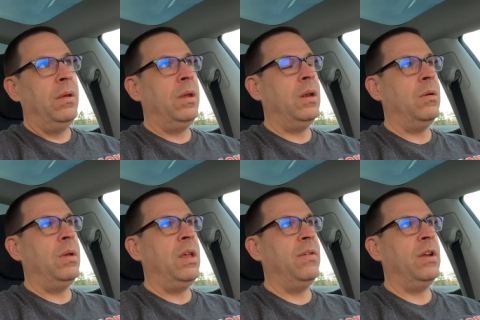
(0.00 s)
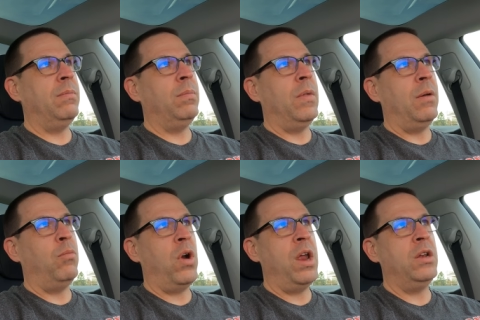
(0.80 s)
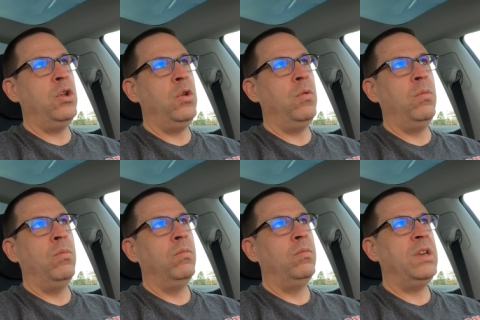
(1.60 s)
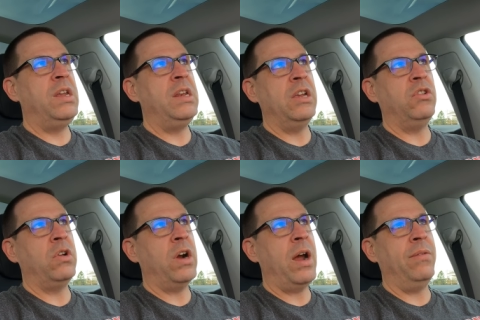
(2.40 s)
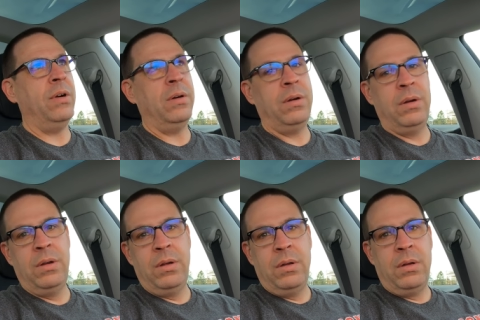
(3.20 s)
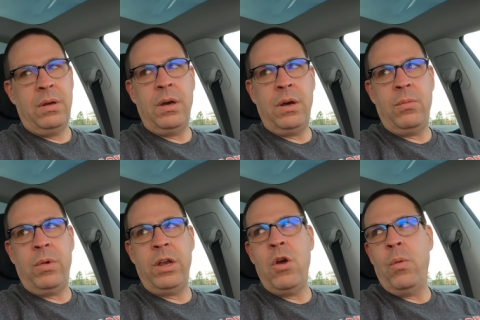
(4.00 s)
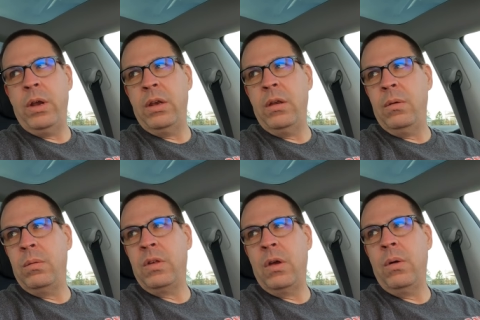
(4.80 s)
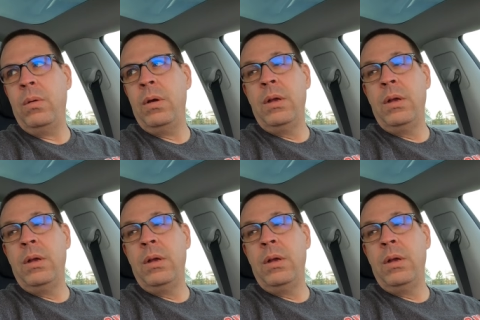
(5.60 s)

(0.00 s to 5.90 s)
you know, even a, a brand new teenage driver uh, would know what to do. So